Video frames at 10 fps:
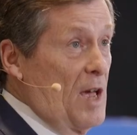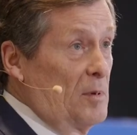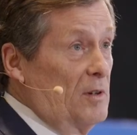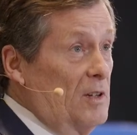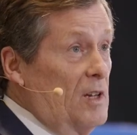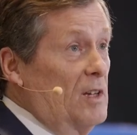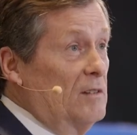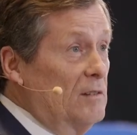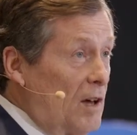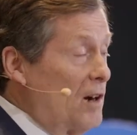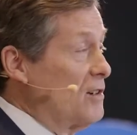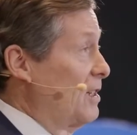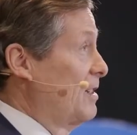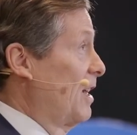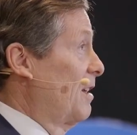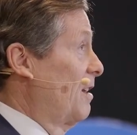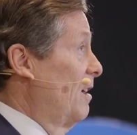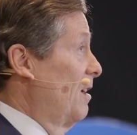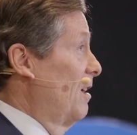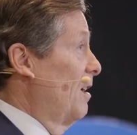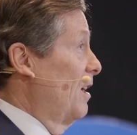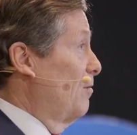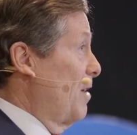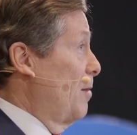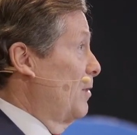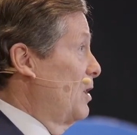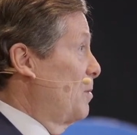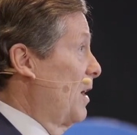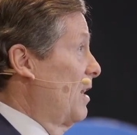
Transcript: example largely set in families.